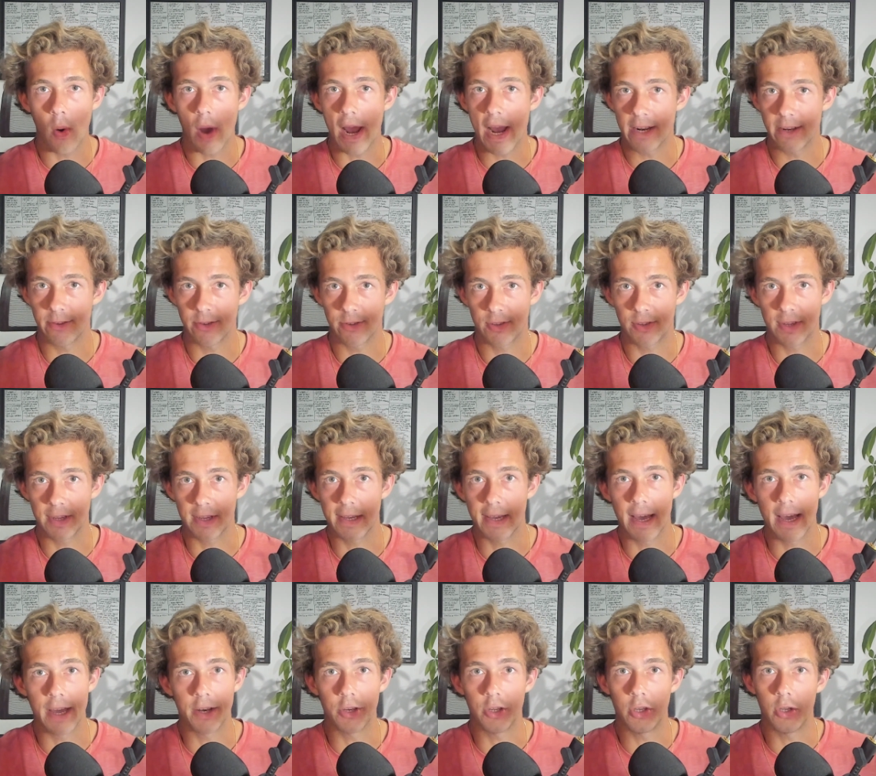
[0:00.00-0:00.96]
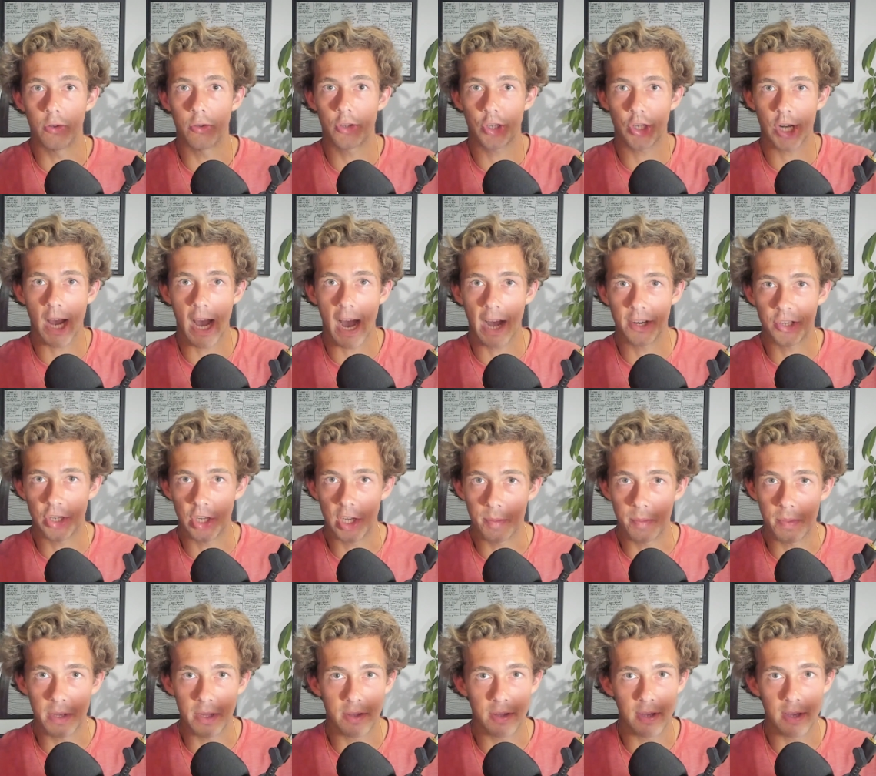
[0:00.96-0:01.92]
agency and use
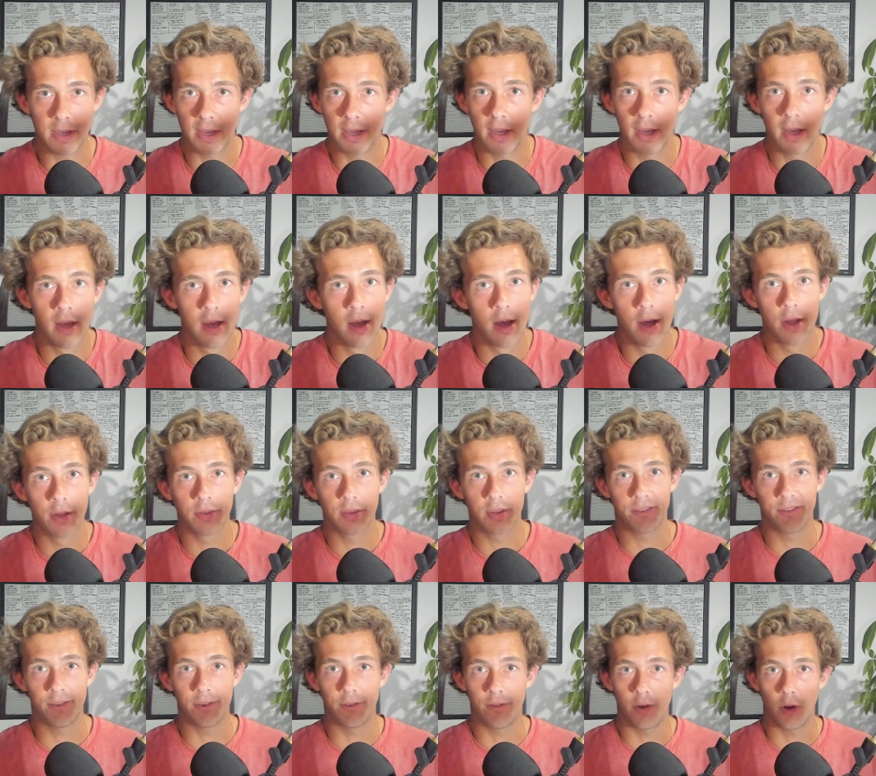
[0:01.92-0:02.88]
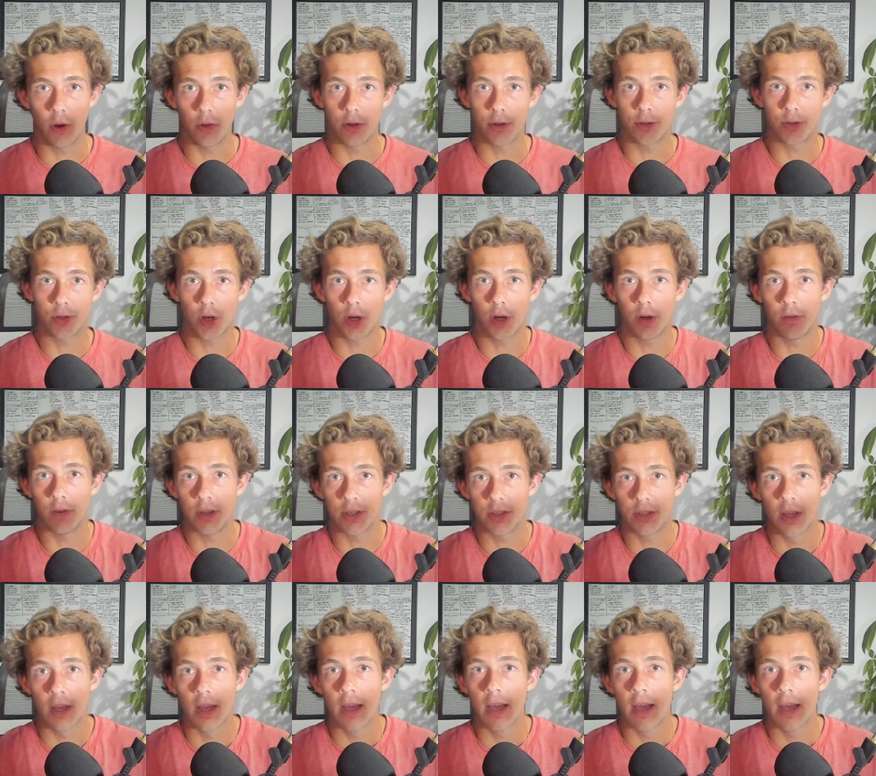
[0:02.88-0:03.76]
ChatGPT to fulfill the service,